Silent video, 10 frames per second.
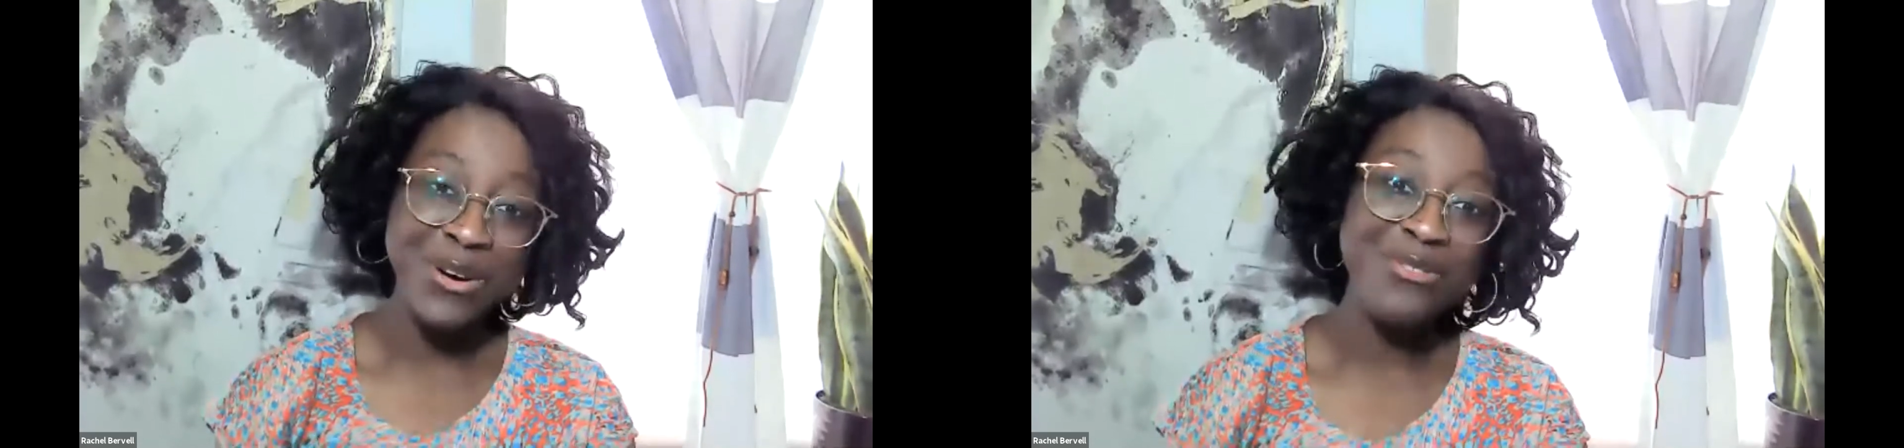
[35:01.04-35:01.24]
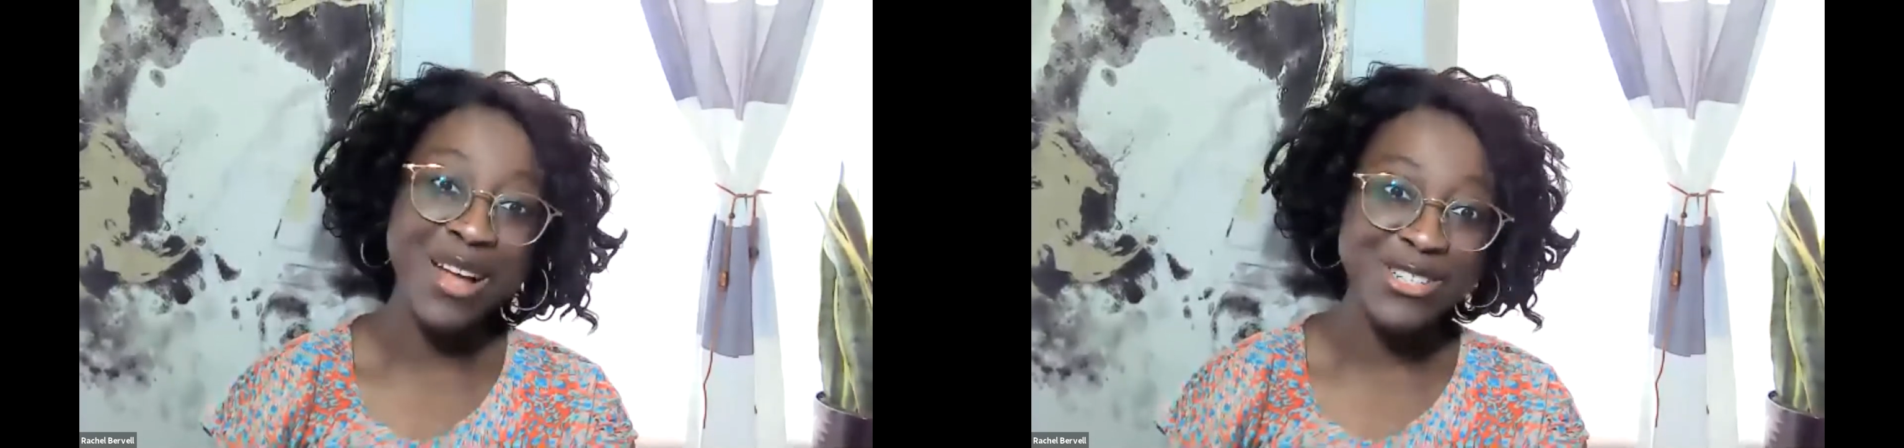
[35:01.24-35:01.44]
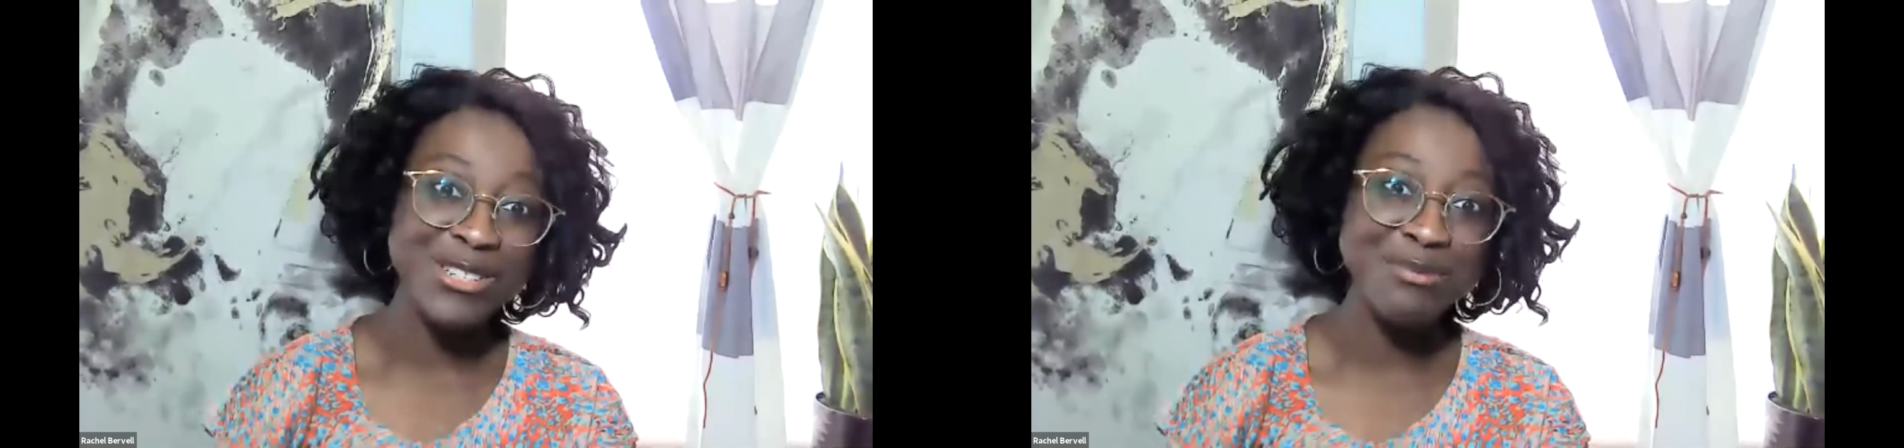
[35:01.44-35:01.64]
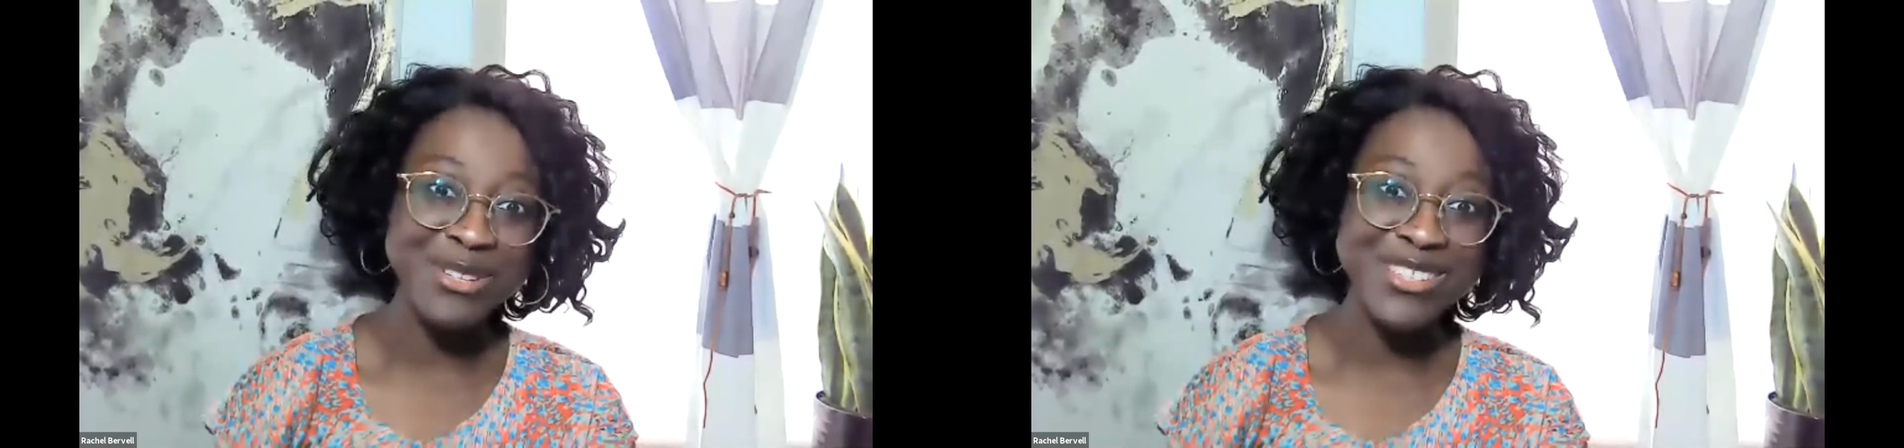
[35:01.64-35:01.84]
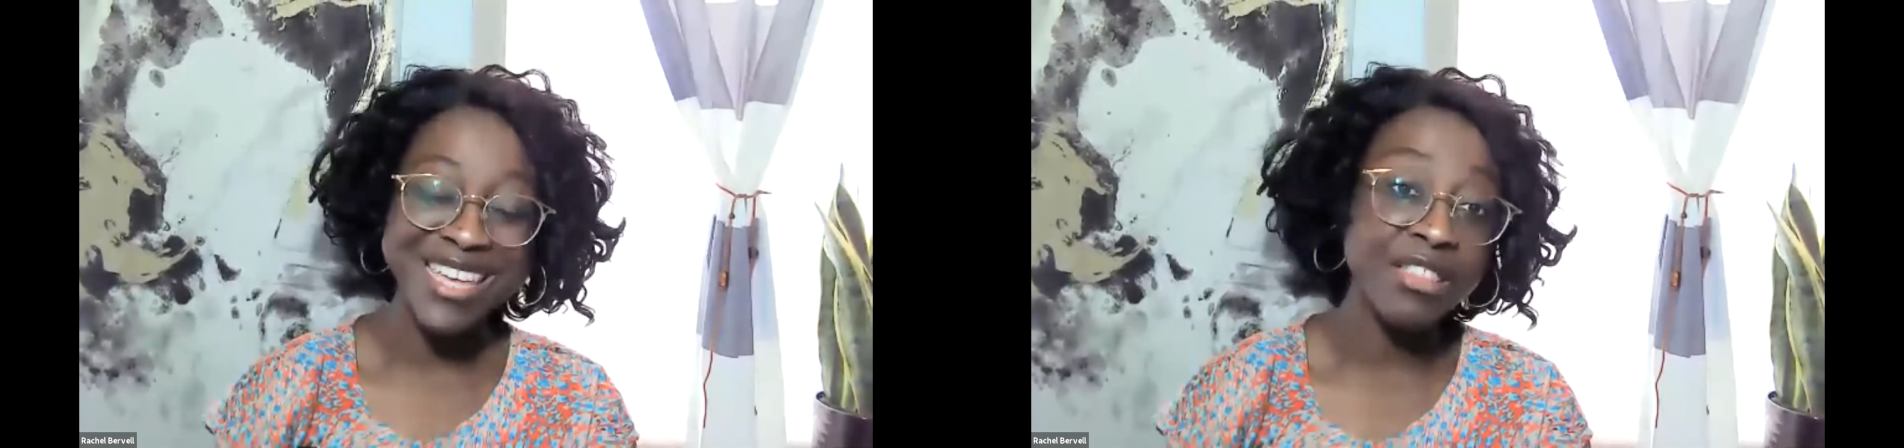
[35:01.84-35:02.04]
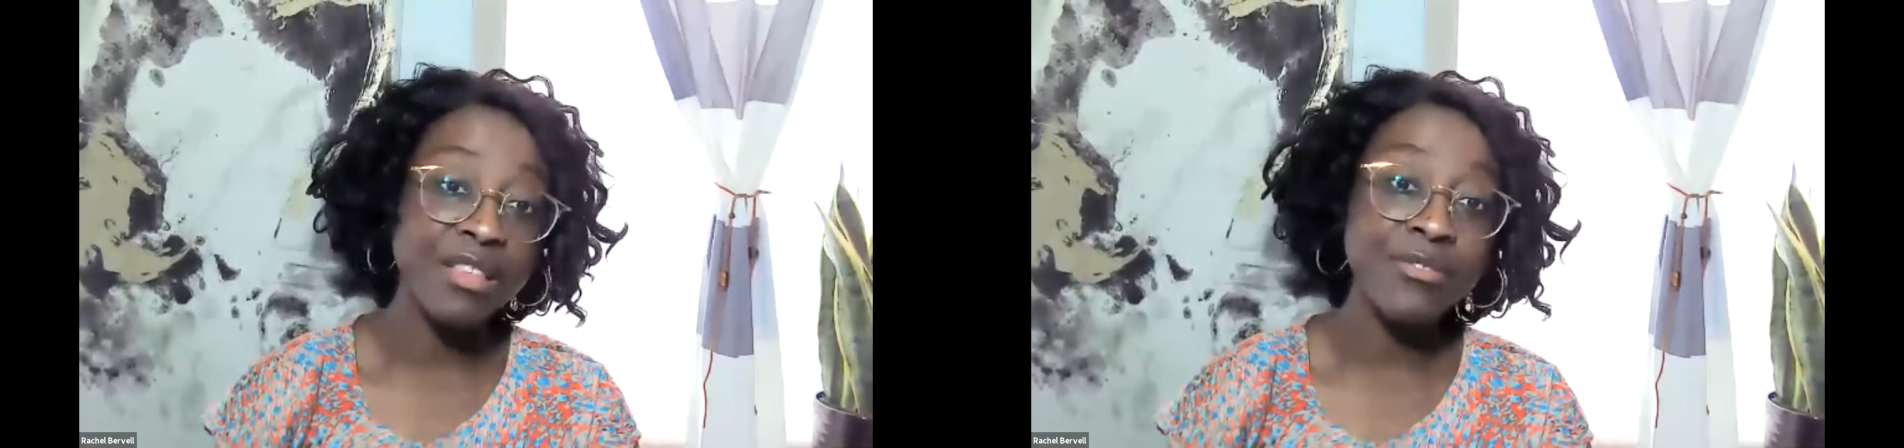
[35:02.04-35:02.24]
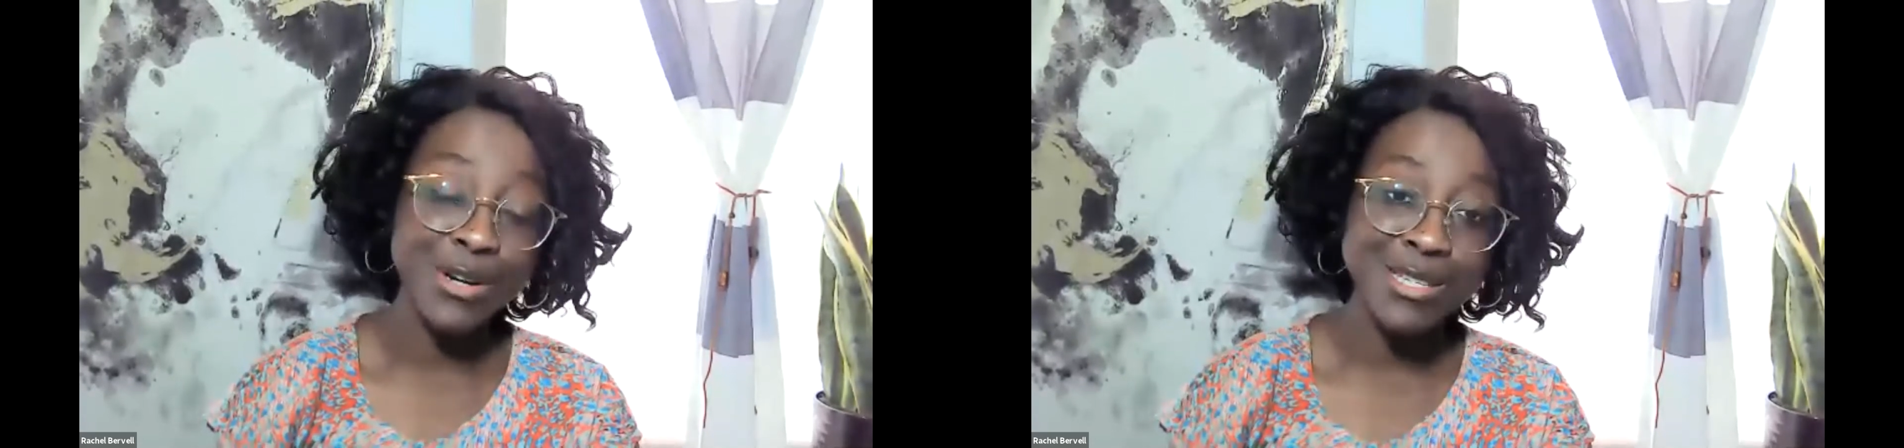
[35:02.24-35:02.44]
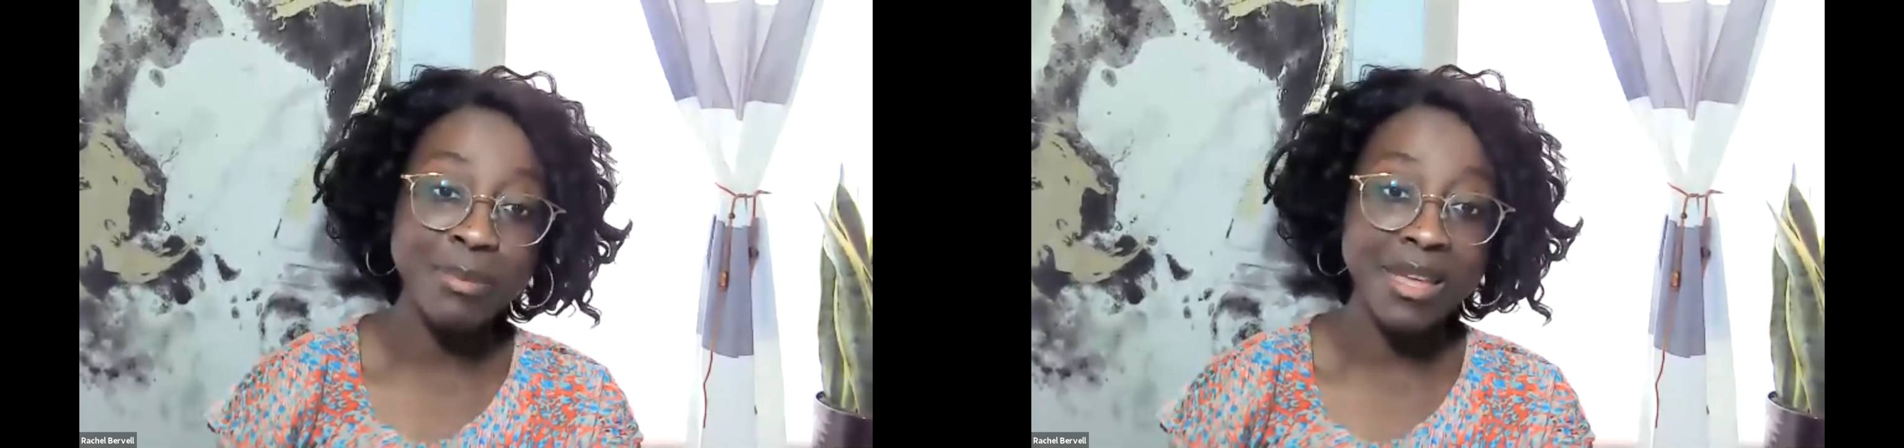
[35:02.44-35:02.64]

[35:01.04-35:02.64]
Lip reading: vegetables in the first